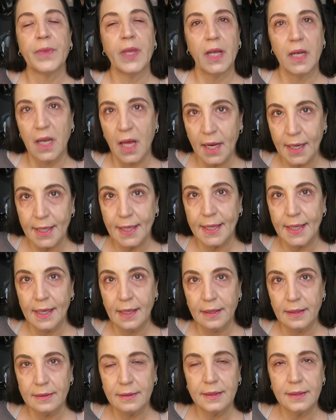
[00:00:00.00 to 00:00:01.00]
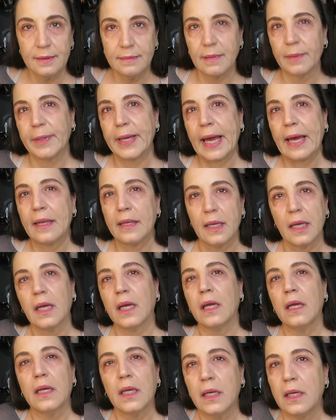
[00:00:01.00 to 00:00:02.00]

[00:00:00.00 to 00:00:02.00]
A lot of guilt. I'm Catholic.